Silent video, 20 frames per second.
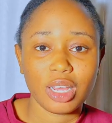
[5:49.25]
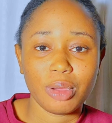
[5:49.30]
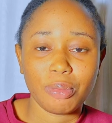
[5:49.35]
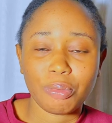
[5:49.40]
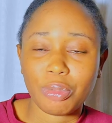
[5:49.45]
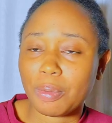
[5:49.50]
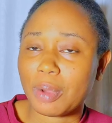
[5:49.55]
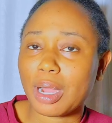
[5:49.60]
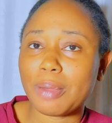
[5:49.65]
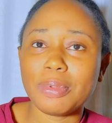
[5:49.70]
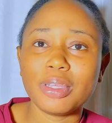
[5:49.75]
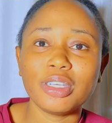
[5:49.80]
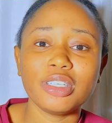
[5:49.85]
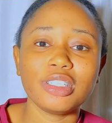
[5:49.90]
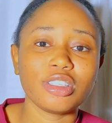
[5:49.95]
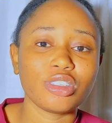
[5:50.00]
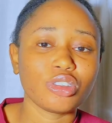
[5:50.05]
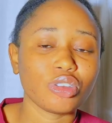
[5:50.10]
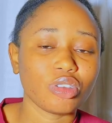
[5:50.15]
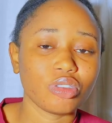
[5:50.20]
Probably the
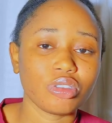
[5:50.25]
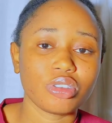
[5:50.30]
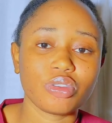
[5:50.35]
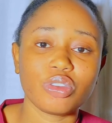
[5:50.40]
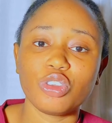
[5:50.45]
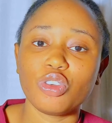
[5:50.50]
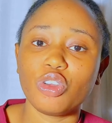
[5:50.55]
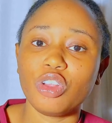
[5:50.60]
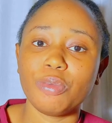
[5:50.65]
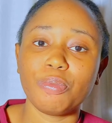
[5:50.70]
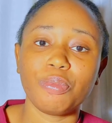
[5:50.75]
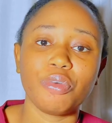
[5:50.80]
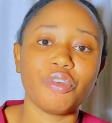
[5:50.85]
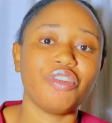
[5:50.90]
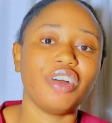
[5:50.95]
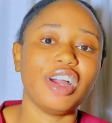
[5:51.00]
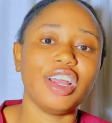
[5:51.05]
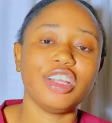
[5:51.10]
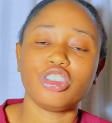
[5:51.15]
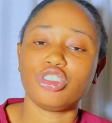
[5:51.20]
sunscreen only
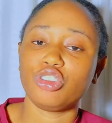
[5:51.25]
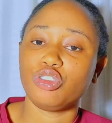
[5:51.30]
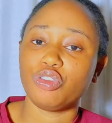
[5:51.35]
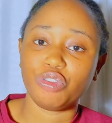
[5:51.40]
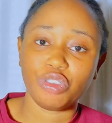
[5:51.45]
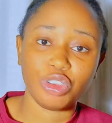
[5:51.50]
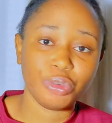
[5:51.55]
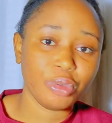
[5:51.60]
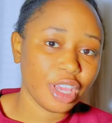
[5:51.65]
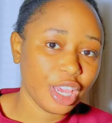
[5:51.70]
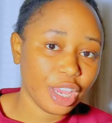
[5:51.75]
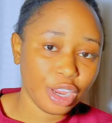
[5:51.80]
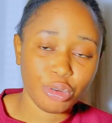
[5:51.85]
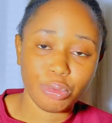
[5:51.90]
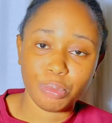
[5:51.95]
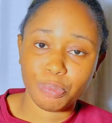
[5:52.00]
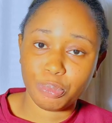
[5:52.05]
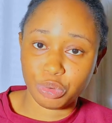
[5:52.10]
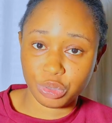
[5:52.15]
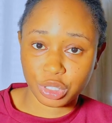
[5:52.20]
provides UVA
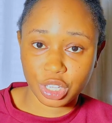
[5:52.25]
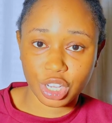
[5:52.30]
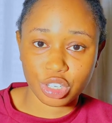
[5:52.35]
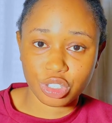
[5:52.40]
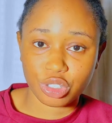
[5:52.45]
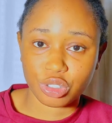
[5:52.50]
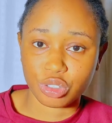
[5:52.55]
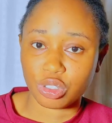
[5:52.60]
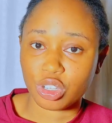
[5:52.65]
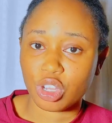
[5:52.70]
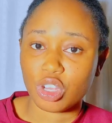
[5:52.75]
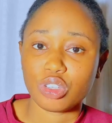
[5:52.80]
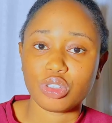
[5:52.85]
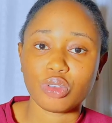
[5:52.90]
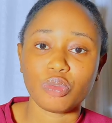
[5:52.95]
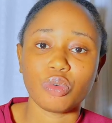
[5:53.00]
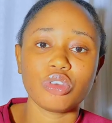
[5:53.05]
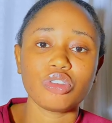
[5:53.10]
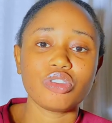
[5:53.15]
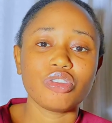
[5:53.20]
protection. So
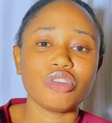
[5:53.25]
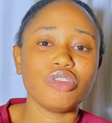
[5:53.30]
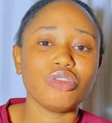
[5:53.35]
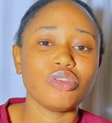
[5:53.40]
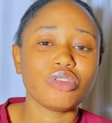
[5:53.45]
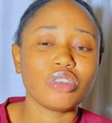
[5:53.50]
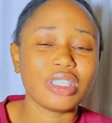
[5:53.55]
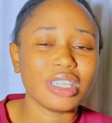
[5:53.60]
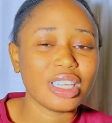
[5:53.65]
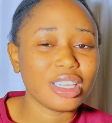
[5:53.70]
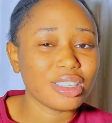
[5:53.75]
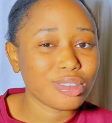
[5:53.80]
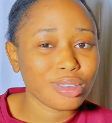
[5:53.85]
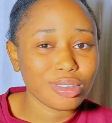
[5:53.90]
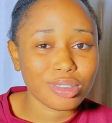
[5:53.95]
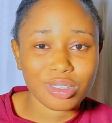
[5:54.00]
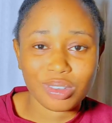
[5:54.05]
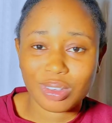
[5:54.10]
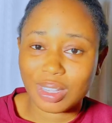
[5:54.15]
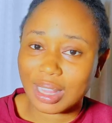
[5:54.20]
once you use a
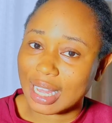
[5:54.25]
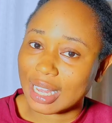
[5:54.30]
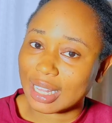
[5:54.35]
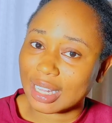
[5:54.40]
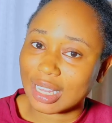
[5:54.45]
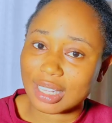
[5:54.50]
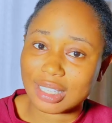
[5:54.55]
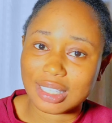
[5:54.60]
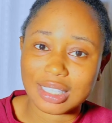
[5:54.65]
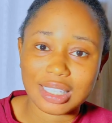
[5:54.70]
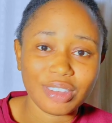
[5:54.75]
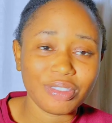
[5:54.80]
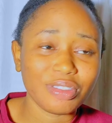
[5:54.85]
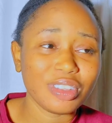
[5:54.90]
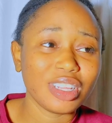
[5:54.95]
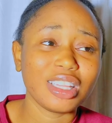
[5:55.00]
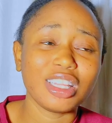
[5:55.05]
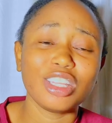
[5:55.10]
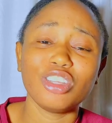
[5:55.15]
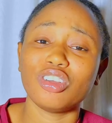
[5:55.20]
sunscreen like that,
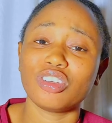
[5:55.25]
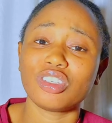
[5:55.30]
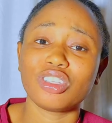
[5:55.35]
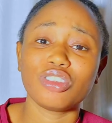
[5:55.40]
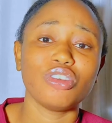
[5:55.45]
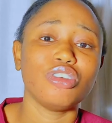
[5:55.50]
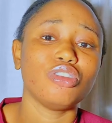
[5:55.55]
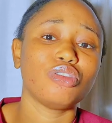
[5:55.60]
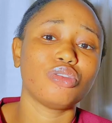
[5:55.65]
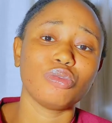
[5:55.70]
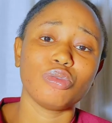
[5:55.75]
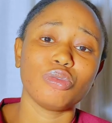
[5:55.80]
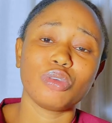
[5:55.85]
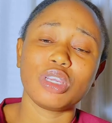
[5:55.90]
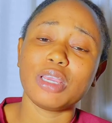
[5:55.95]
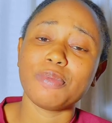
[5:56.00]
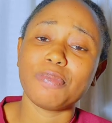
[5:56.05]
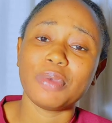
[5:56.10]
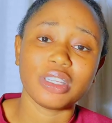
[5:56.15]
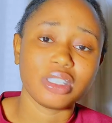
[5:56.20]
definitely you're still going to
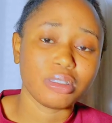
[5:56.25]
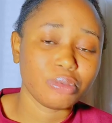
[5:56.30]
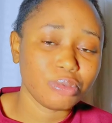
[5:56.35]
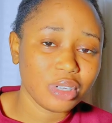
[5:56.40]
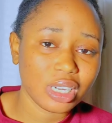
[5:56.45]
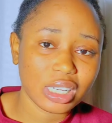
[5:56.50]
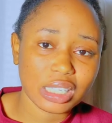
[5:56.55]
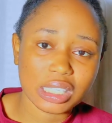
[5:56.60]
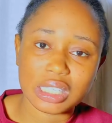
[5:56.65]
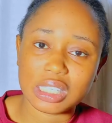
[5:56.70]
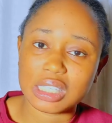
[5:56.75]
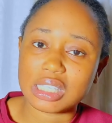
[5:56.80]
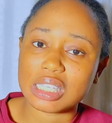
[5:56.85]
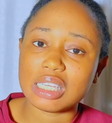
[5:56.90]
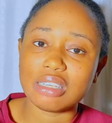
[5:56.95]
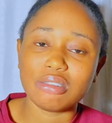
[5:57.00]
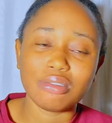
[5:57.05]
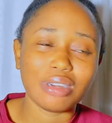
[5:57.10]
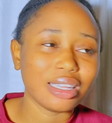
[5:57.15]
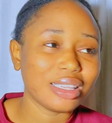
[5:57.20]
keep experiencing
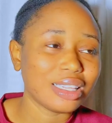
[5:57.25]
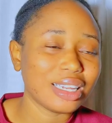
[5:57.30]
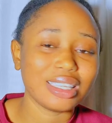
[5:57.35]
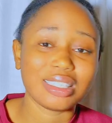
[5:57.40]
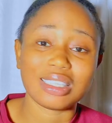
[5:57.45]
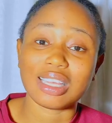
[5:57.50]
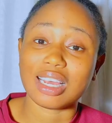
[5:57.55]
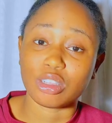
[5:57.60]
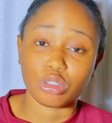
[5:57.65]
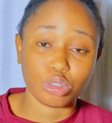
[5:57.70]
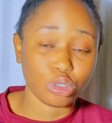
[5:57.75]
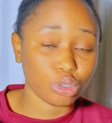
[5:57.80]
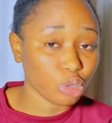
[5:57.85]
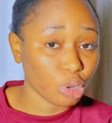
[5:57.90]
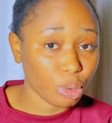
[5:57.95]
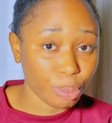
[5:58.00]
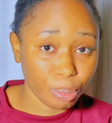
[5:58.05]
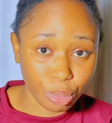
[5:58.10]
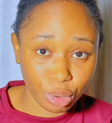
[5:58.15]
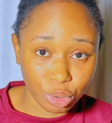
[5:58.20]
skin redness and
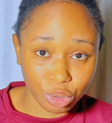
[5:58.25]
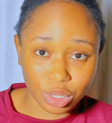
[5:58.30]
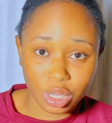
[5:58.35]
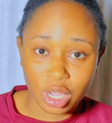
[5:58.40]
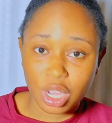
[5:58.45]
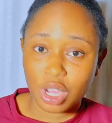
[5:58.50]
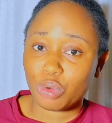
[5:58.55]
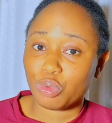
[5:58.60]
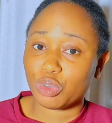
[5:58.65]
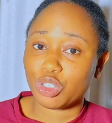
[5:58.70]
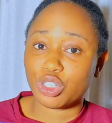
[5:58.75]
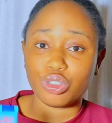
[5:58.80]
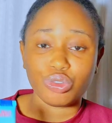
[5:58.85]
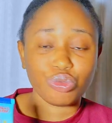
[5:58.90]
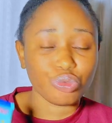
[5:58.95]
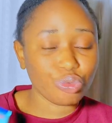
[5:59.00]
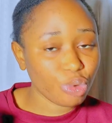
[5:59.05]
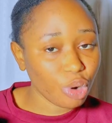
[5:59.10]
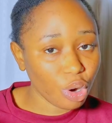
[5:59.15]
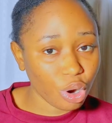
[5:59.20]
sunburn, which is
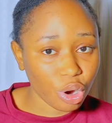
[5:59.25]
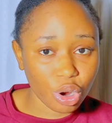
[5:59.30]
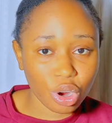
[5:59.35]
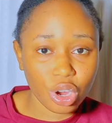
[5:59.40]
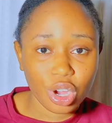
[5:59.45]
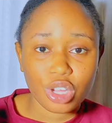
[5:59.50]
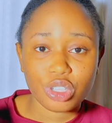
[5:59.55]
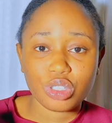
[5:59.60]
wrong.